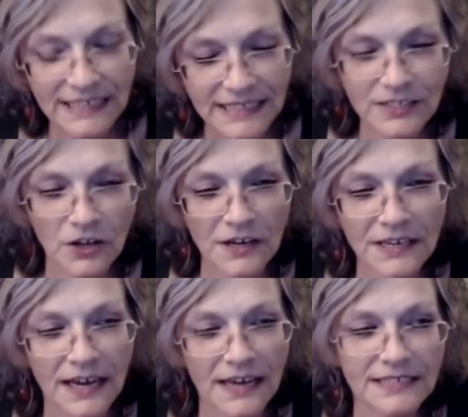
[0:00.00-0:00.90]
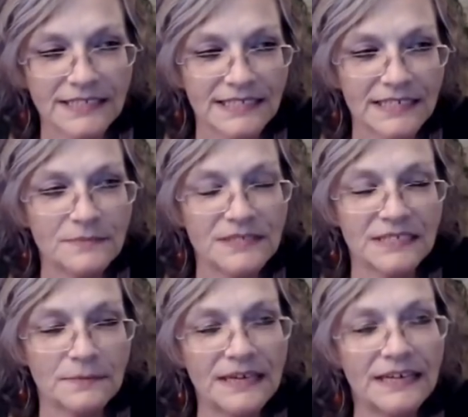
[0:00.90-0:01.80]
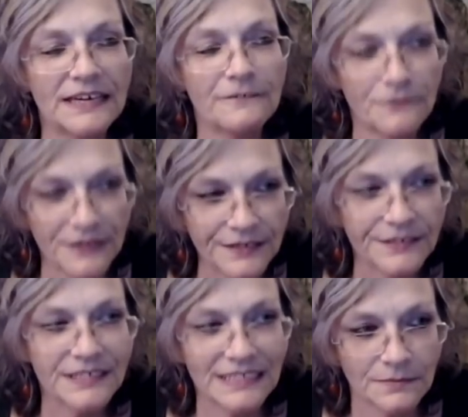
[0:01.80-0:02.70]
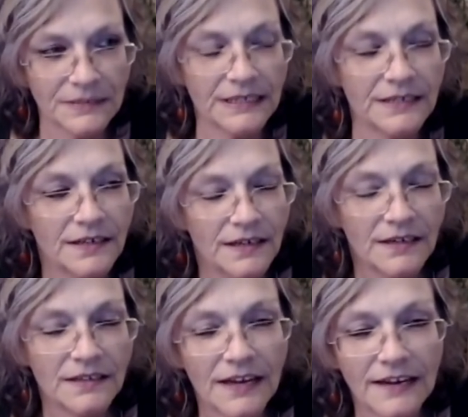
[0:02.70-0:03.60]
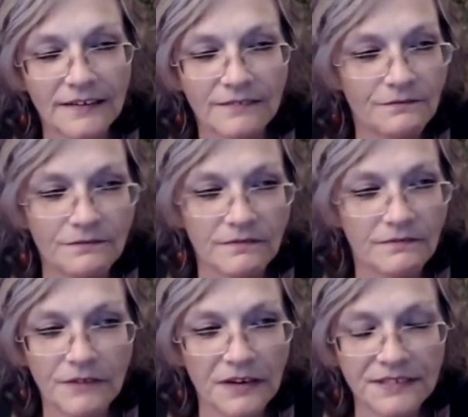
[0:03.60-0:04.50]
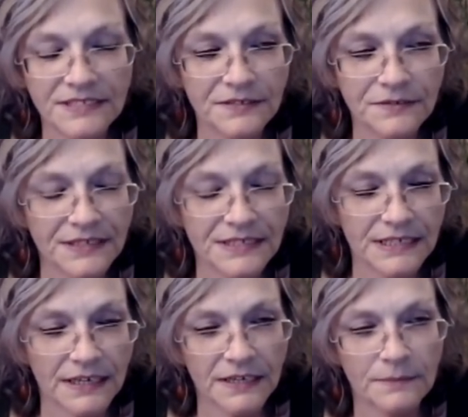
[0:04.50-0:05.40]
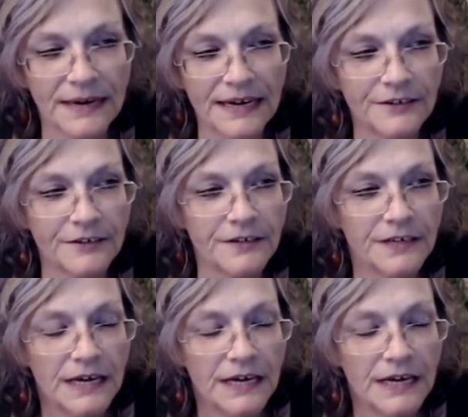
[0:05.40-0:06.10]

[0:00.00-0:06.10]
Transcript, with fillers: It's all, it, it seems to me, it feels to me like very soon it's not going to matter.